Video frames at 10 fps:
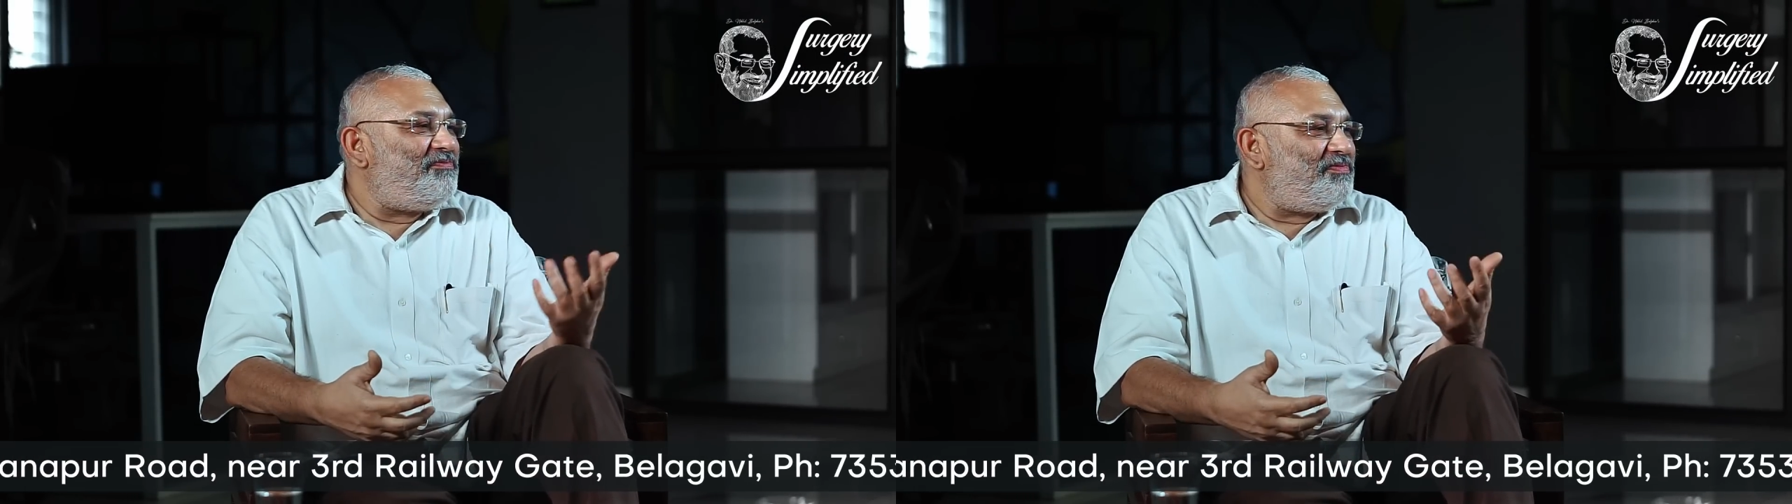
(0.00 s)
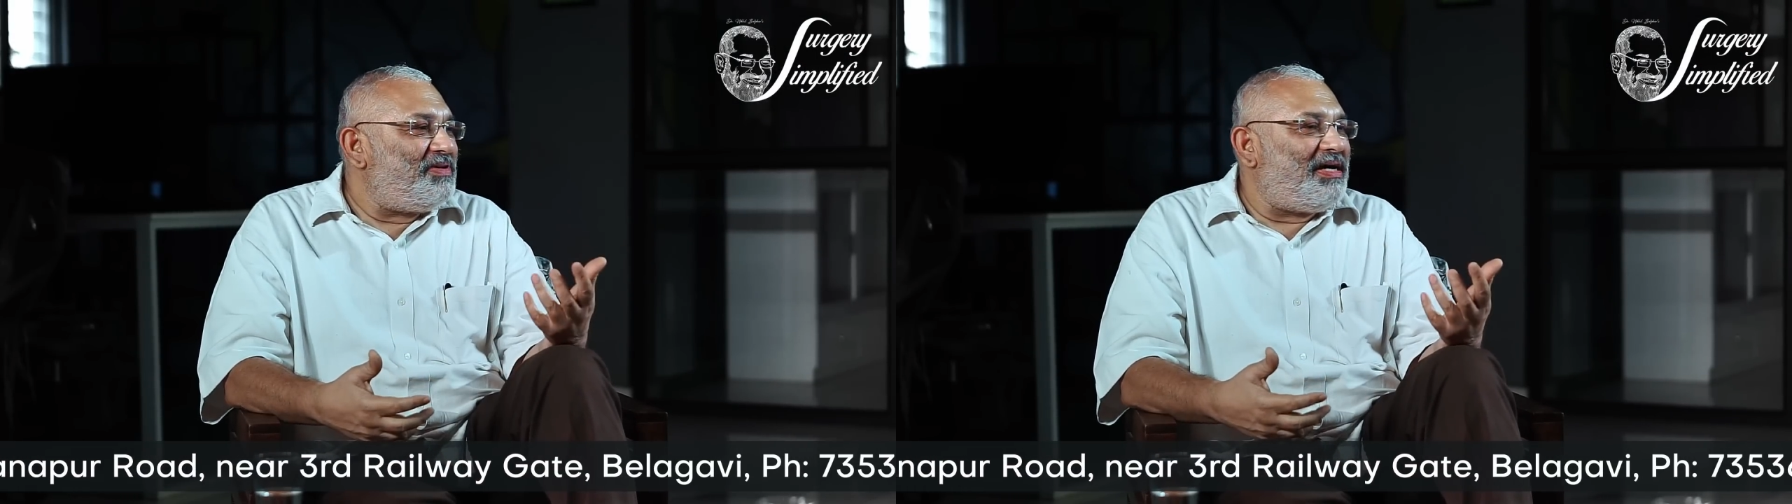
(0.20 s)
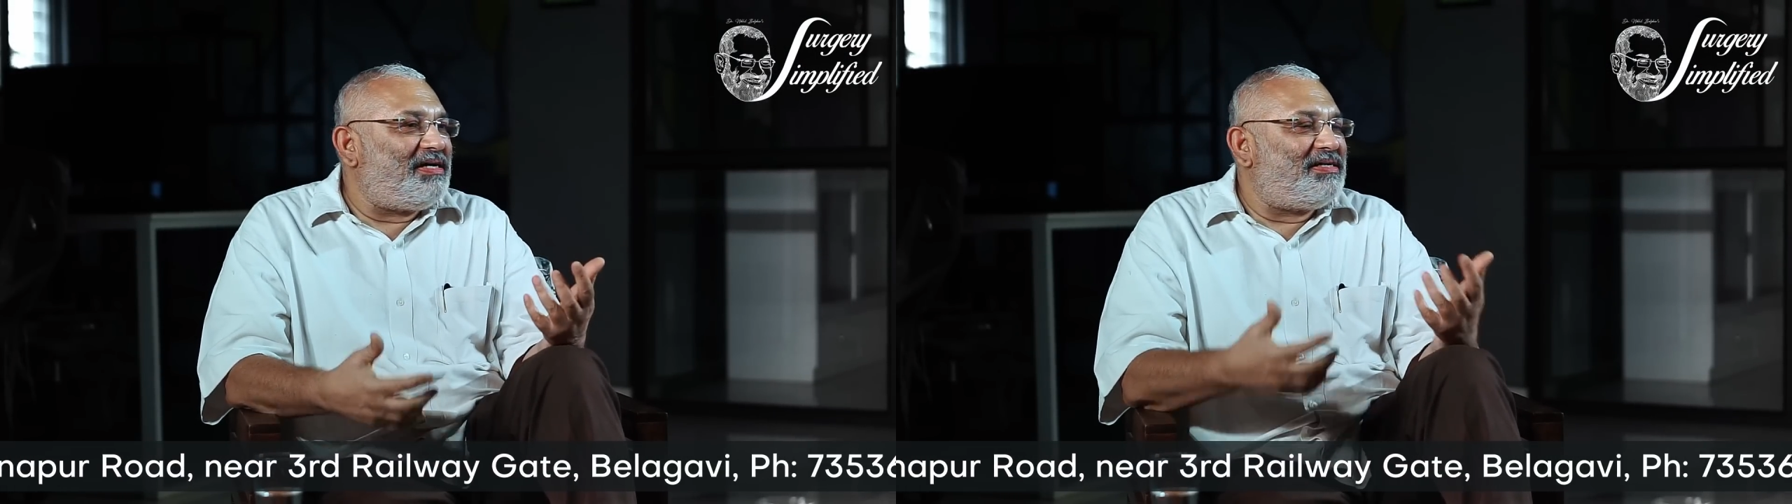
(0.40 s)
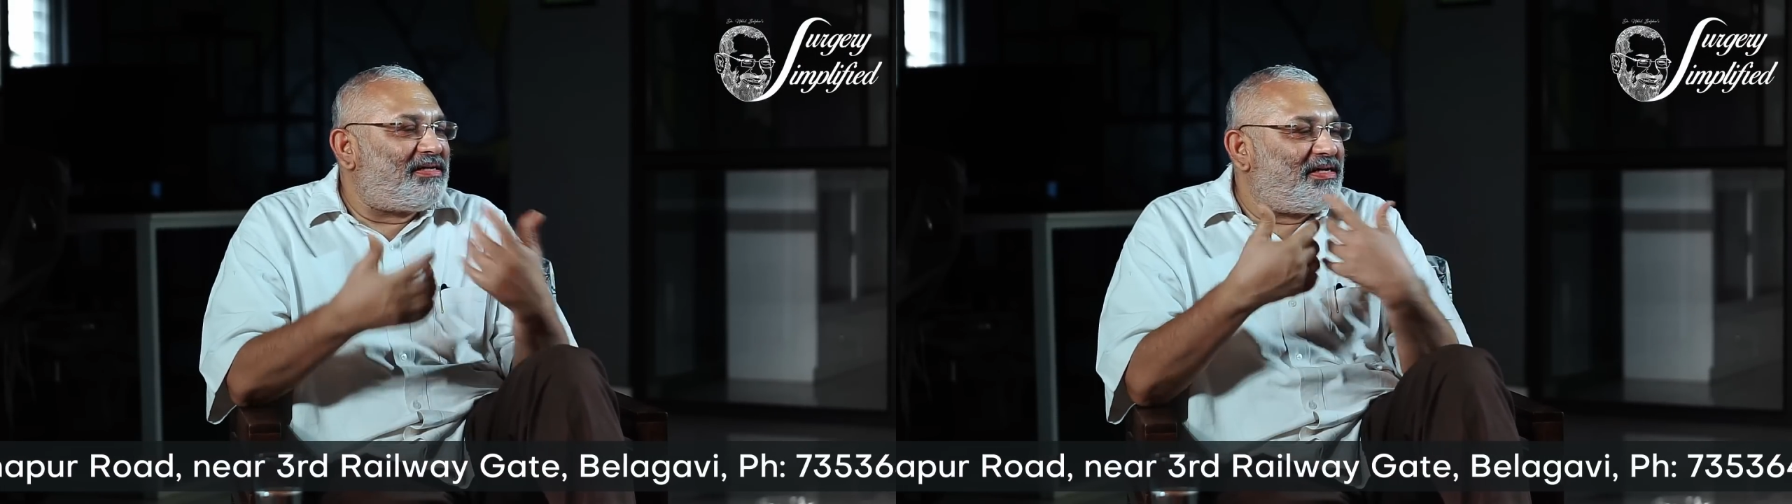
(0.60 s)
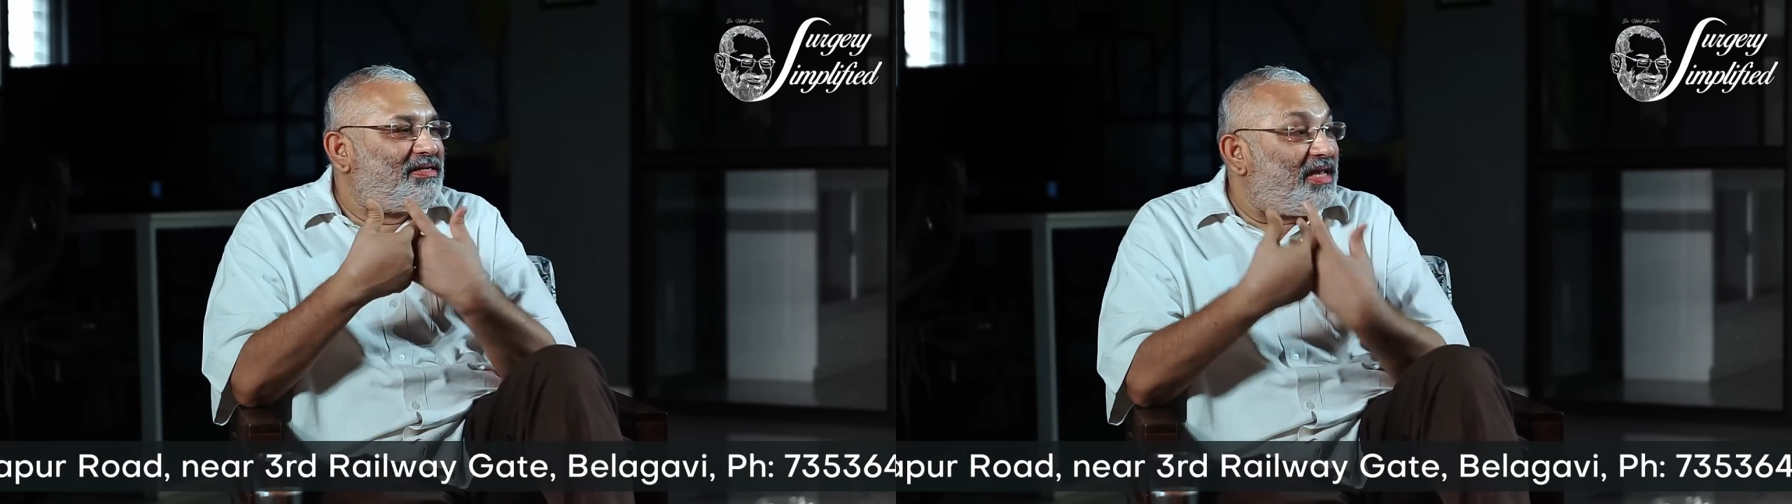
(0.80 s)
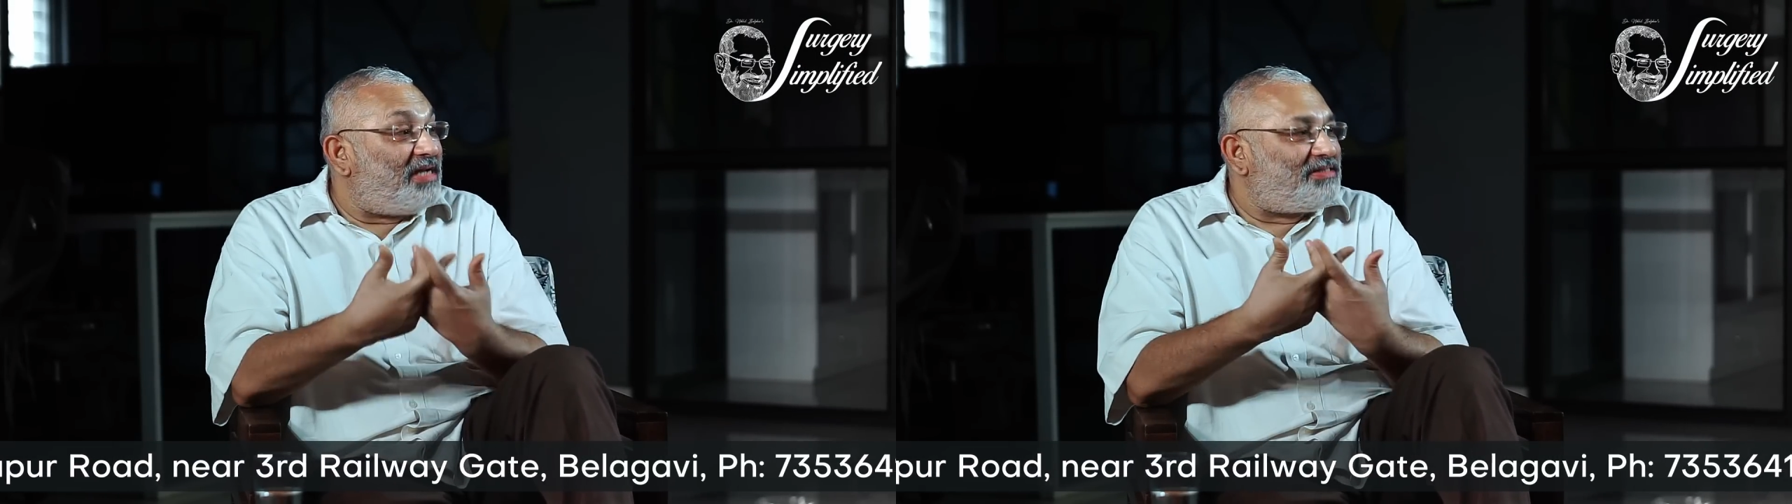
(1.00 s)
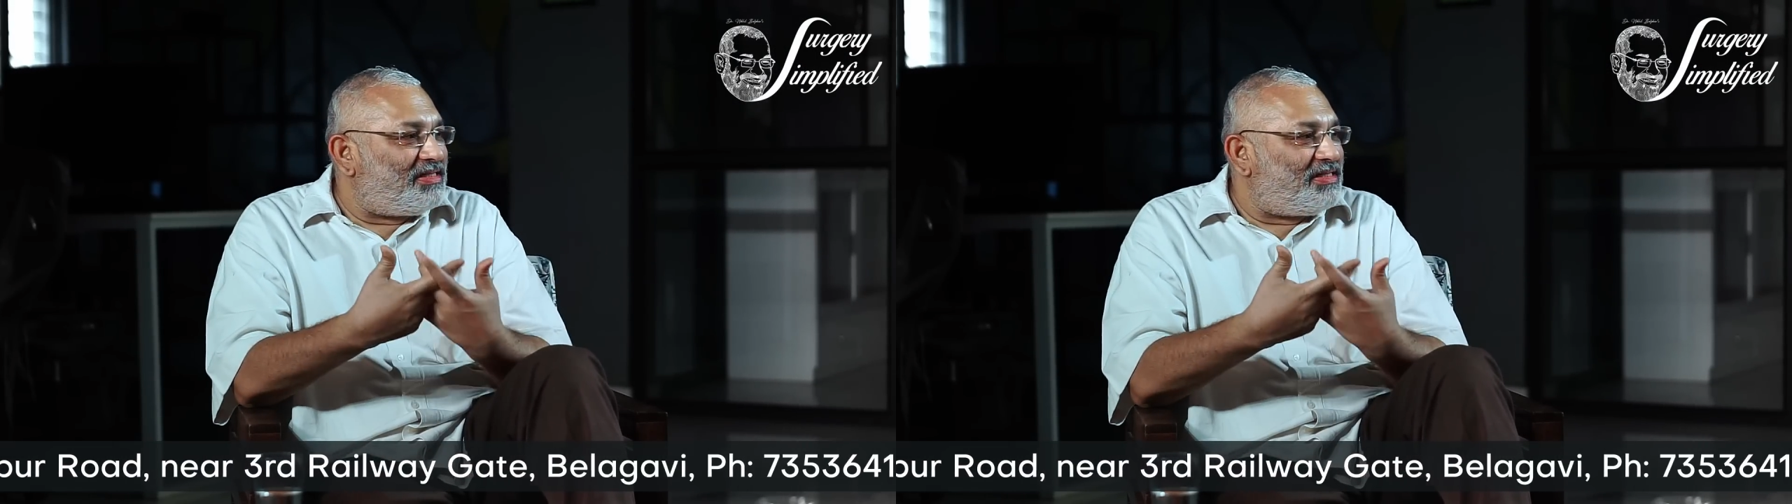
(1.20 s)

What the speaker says: if a